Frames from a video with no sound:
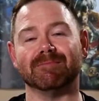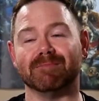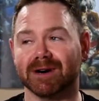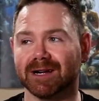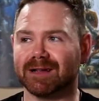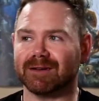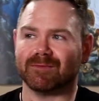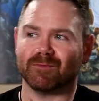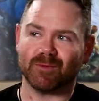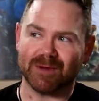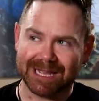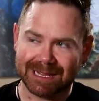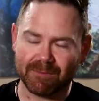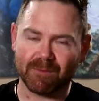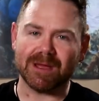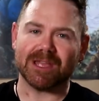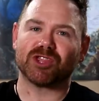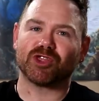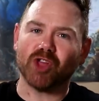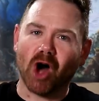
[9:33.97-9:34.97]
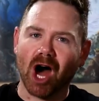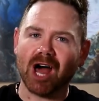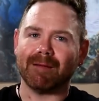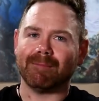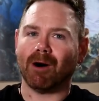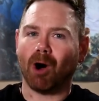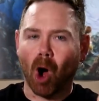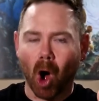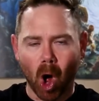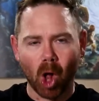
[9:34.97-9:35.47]
but we, we thought
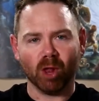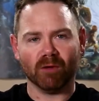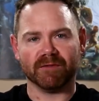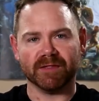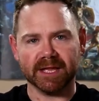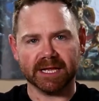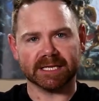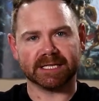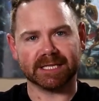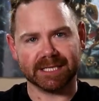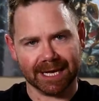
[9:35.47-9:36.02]
about all of these